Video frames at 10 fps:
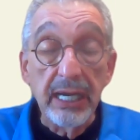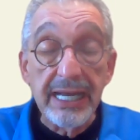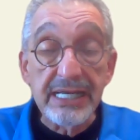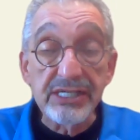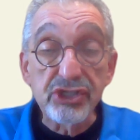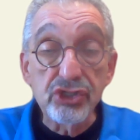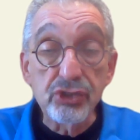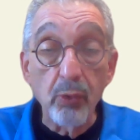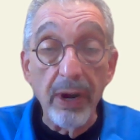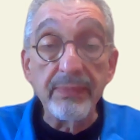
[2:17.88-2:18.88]

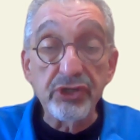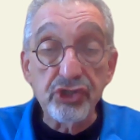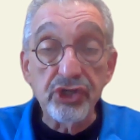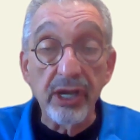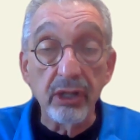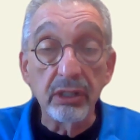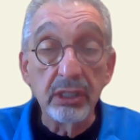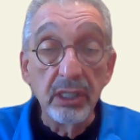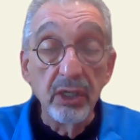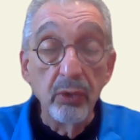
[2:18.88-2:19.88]
squamous
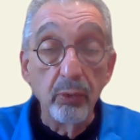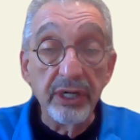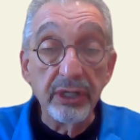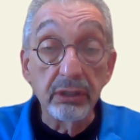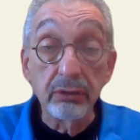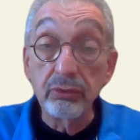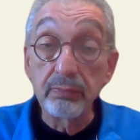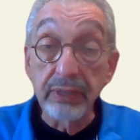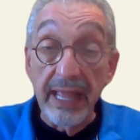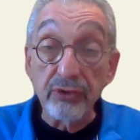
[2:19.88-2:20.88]
cell would
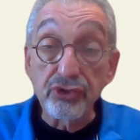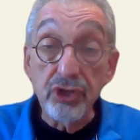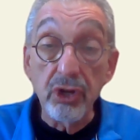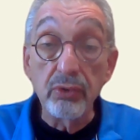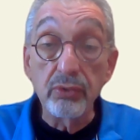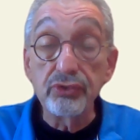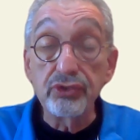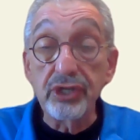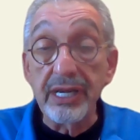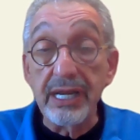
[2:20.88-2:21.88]
include bladder
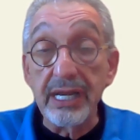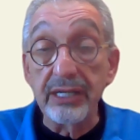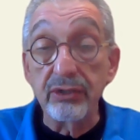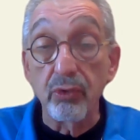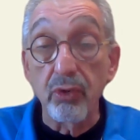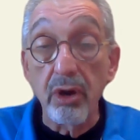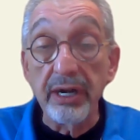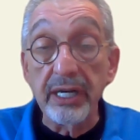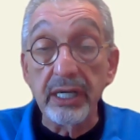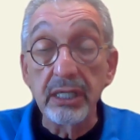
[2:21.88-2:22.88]
stones and
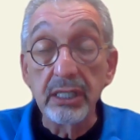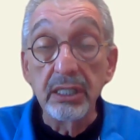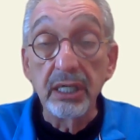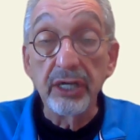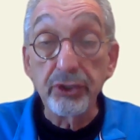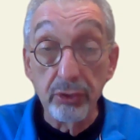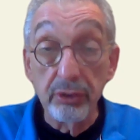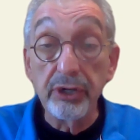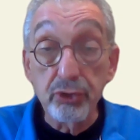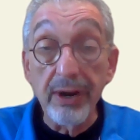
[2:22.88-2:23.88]
chronic
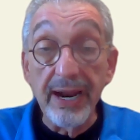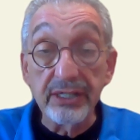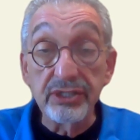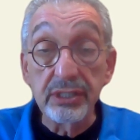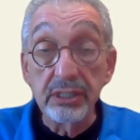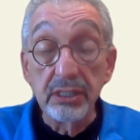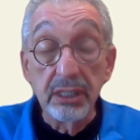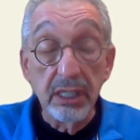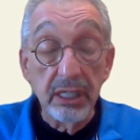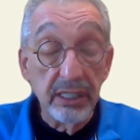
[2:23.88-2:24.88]
urinary tract
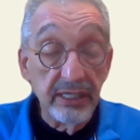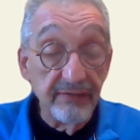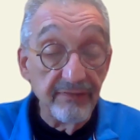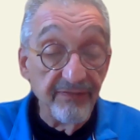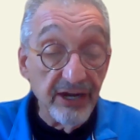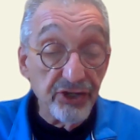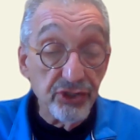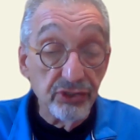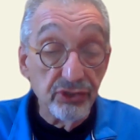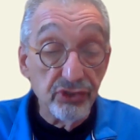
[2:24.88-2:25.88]

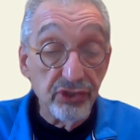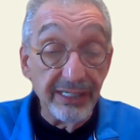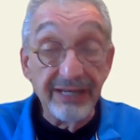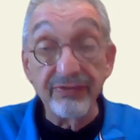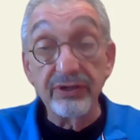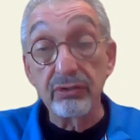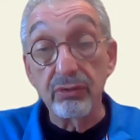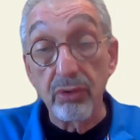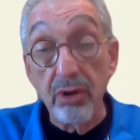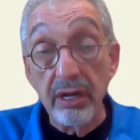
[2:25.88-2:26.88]
infections, and
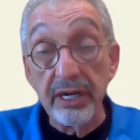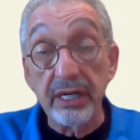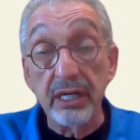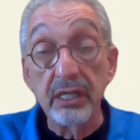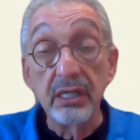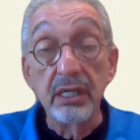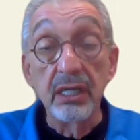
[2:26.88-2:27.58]
even chronic